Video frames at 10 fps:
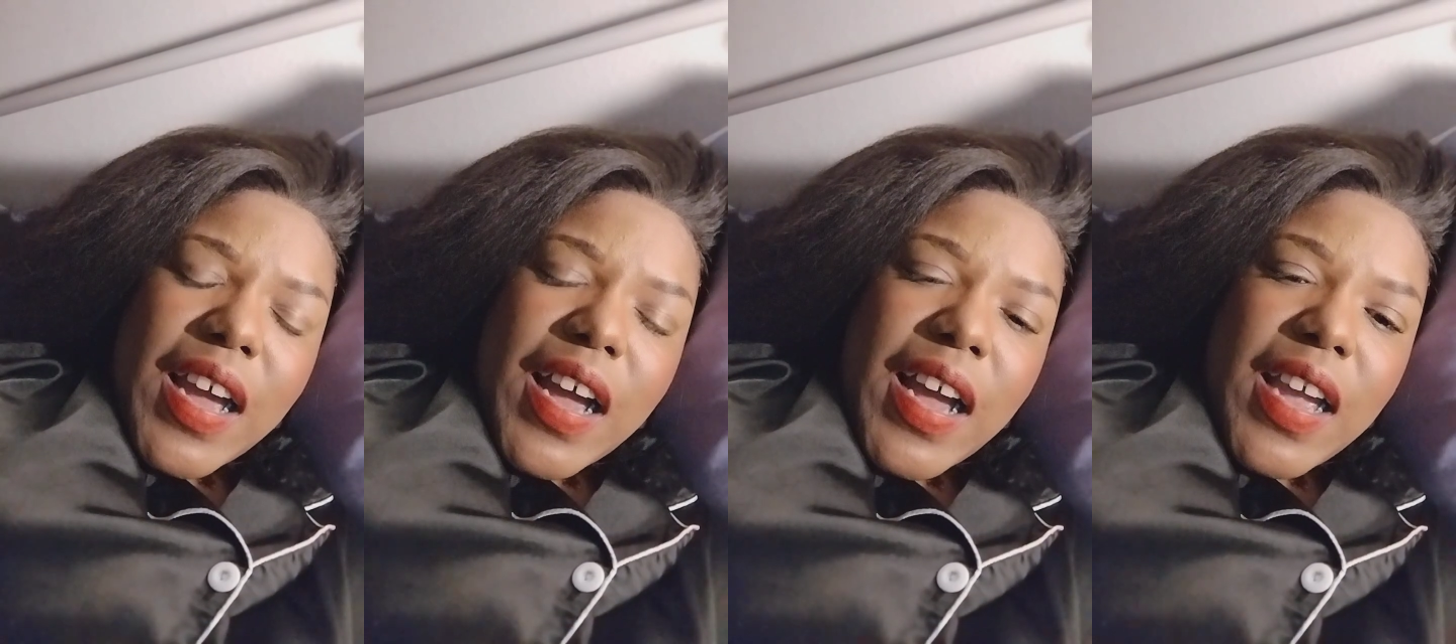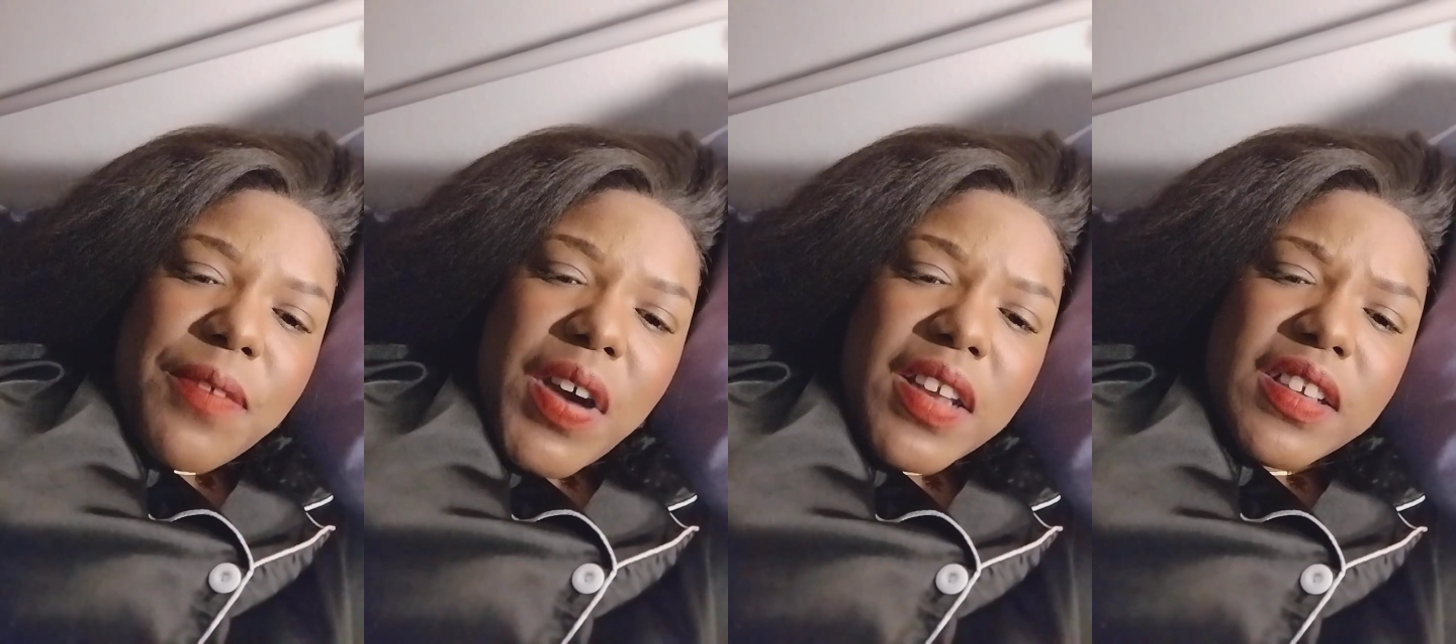I had
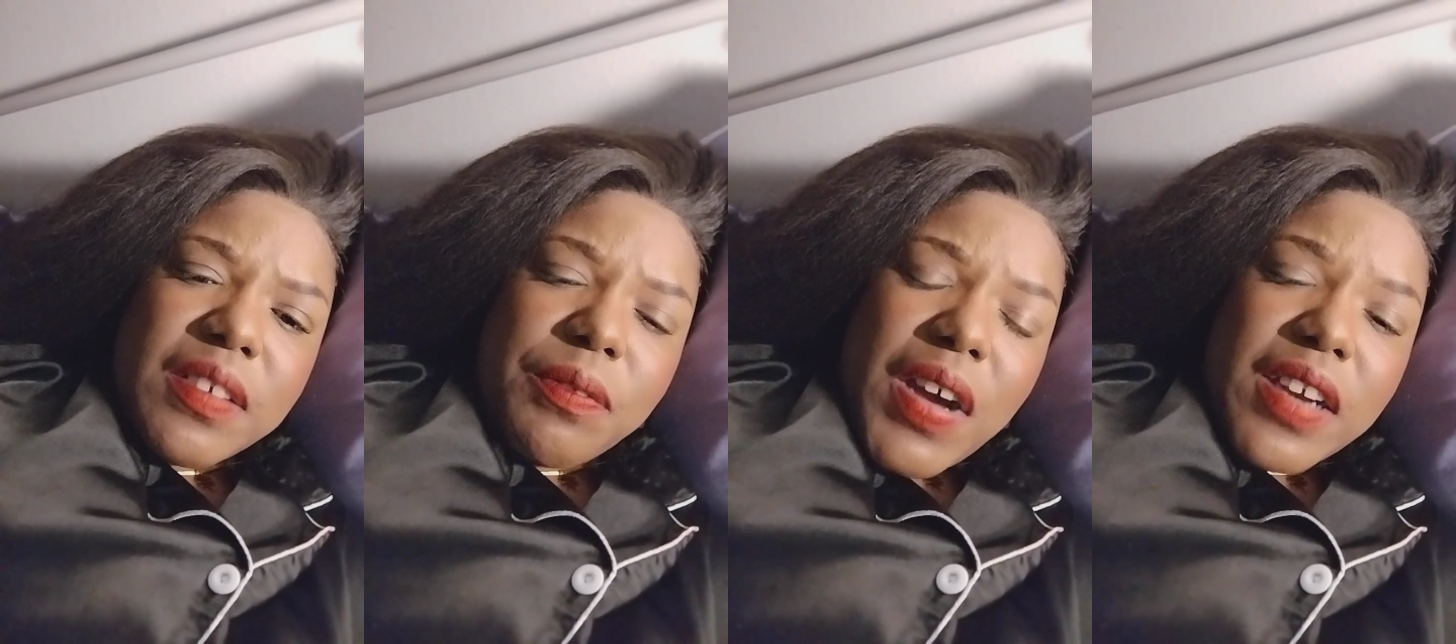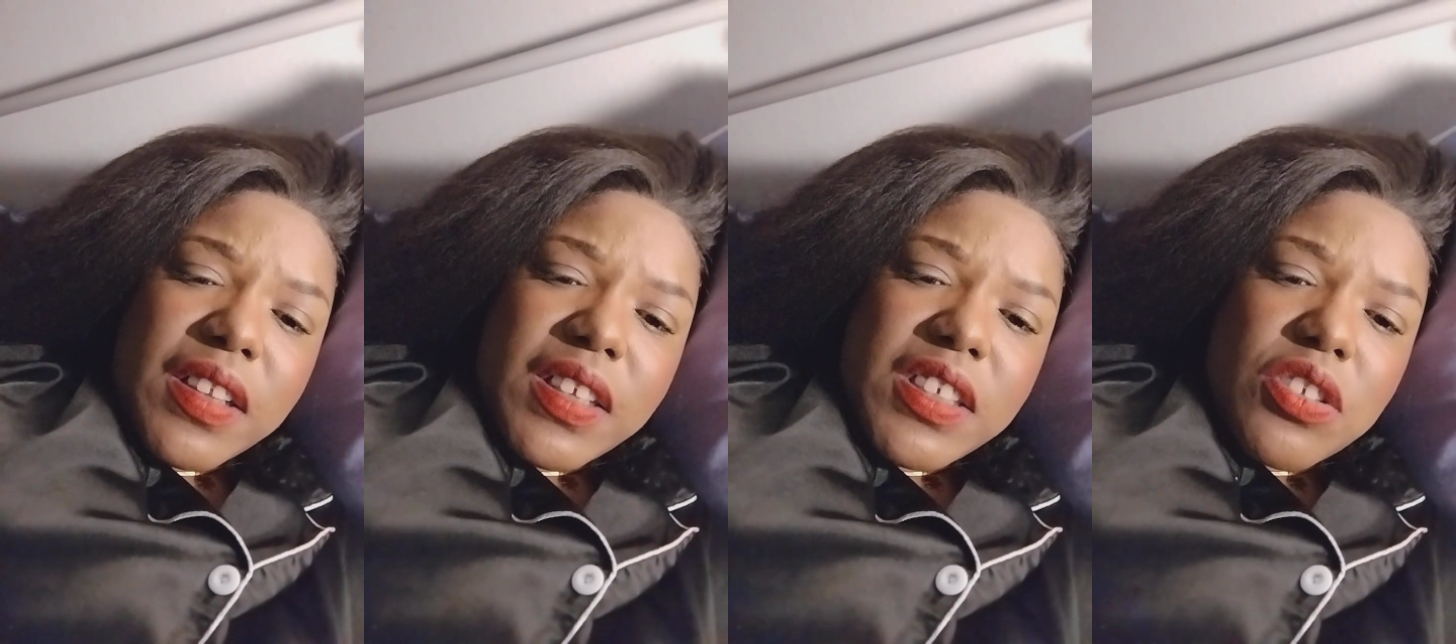
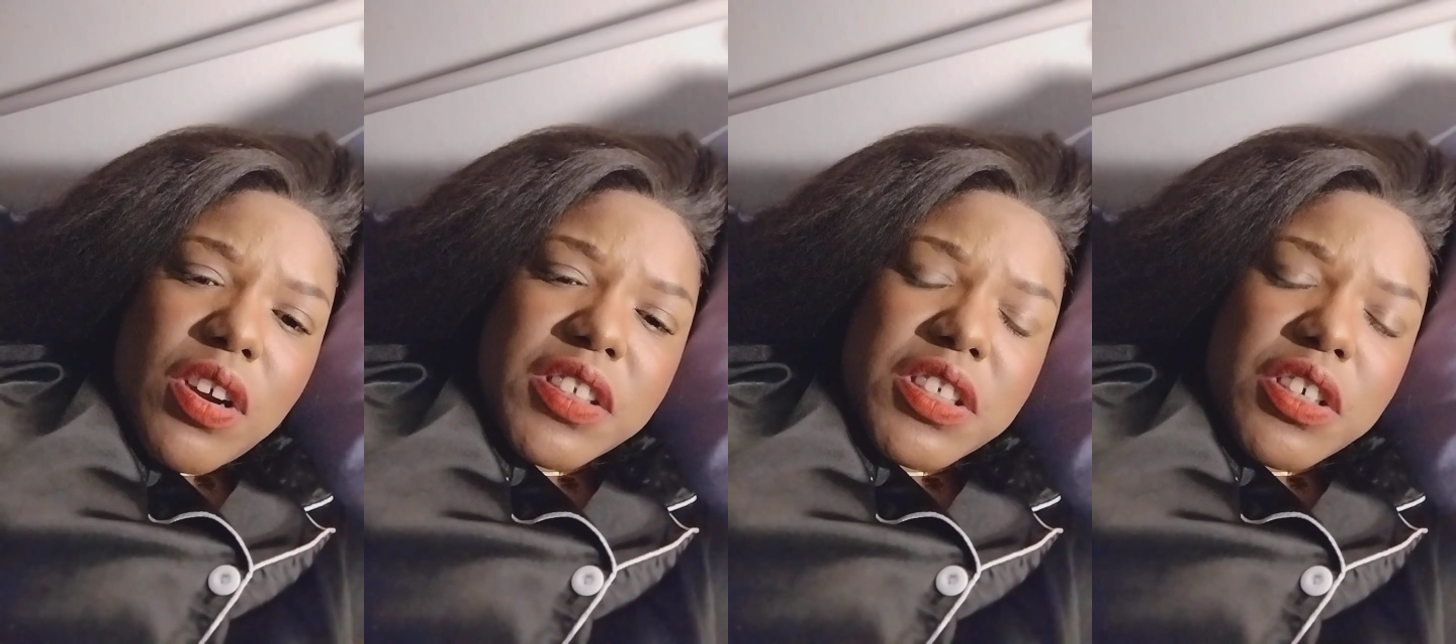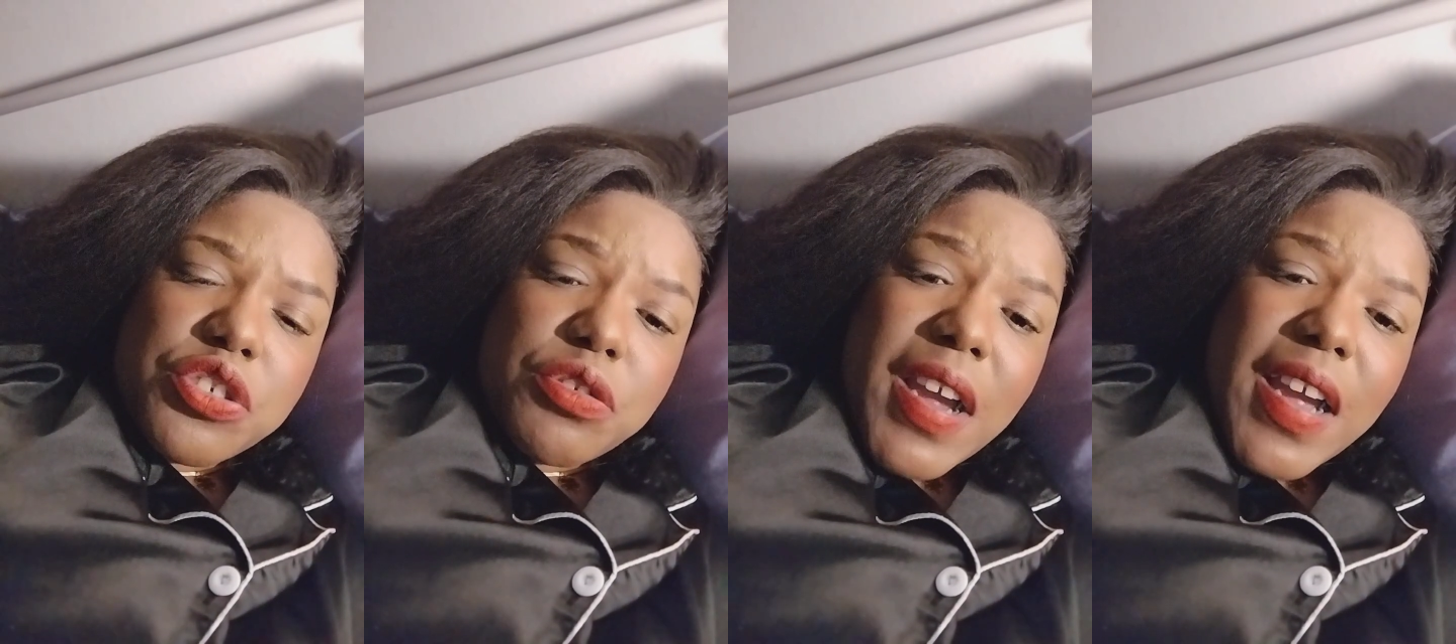finally started to
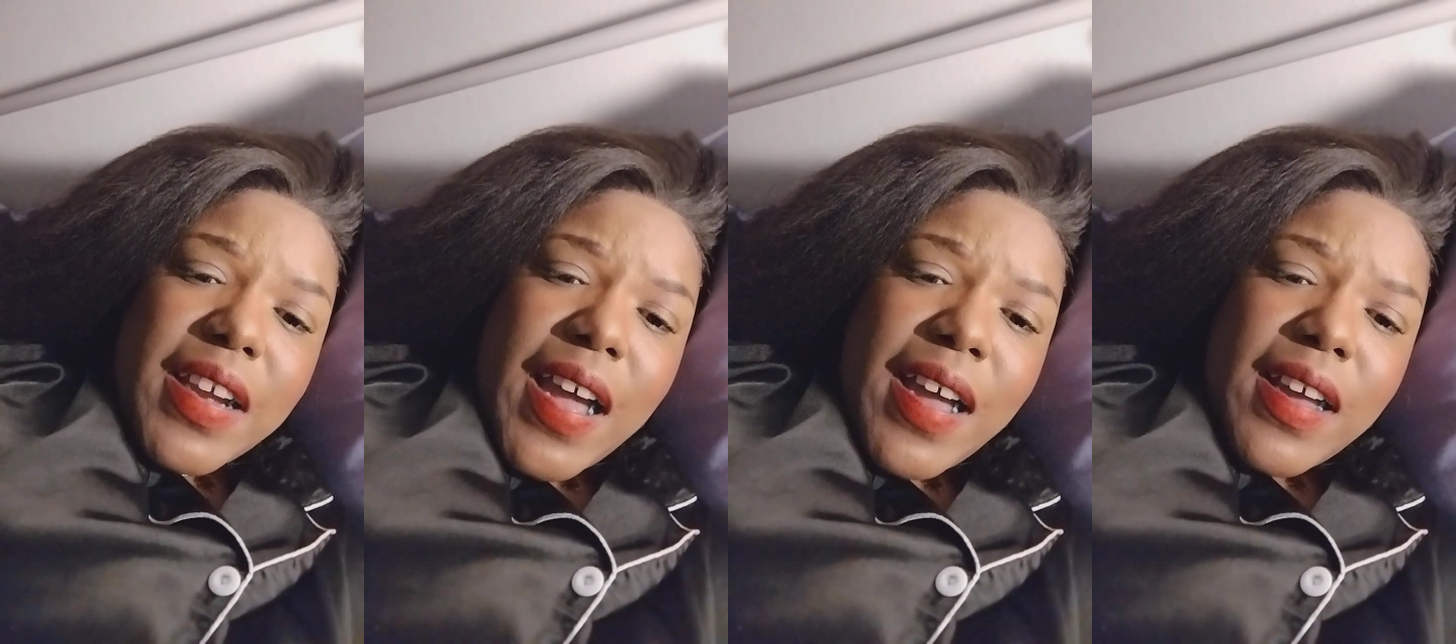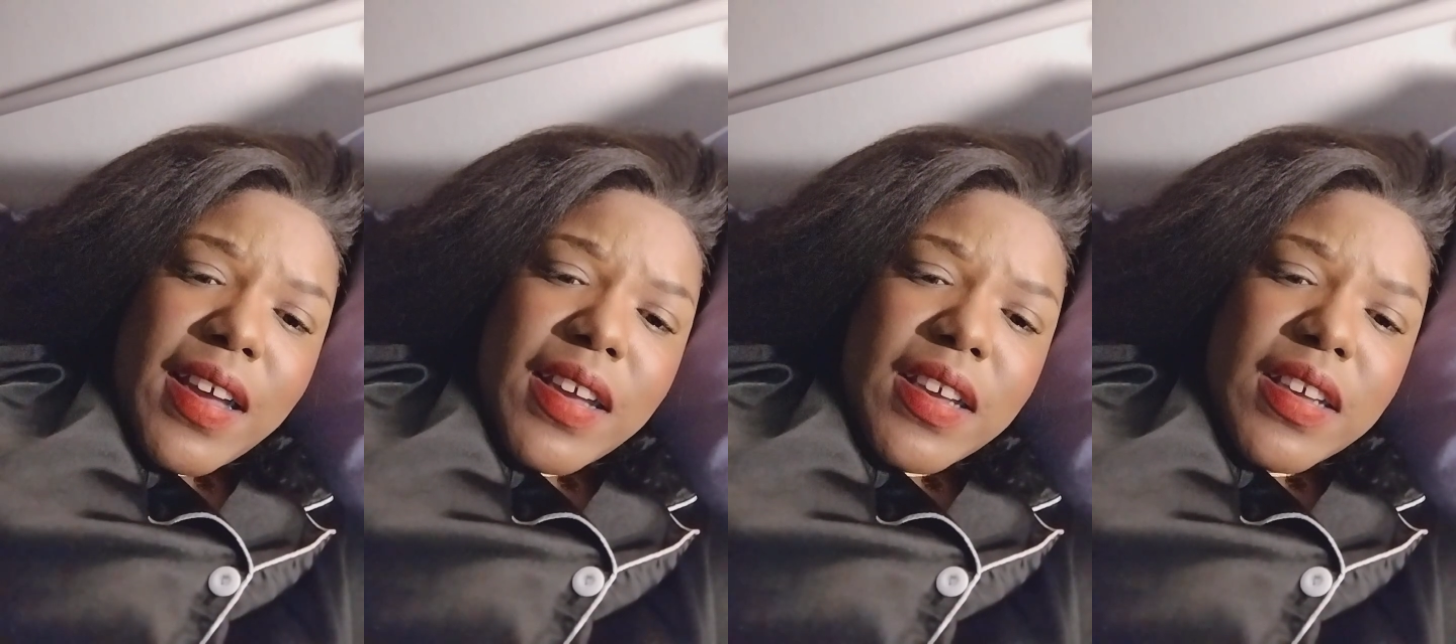attract
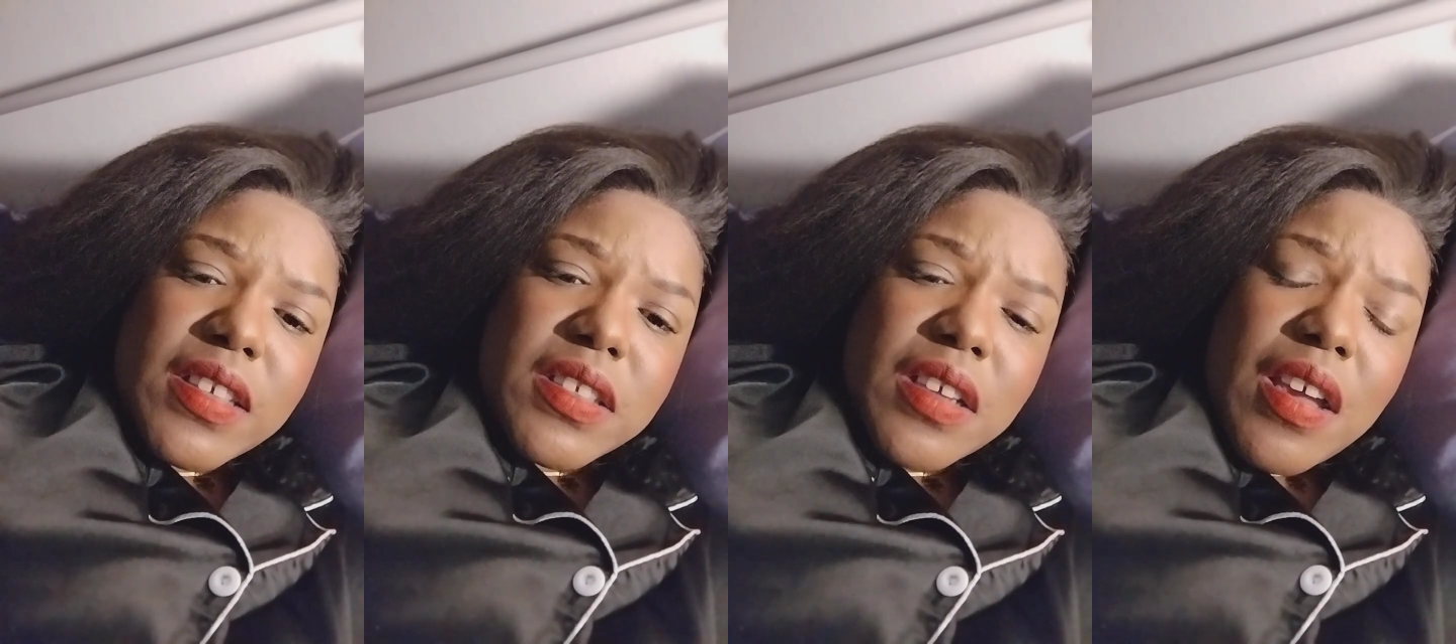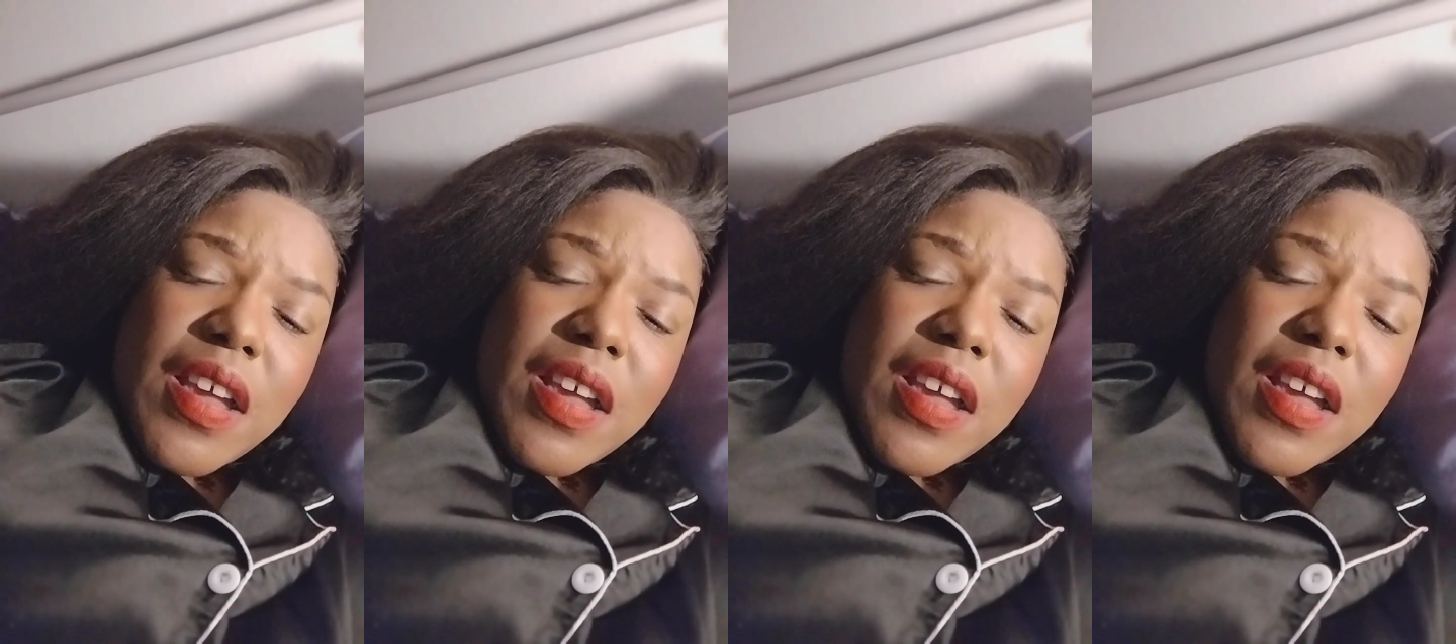guys.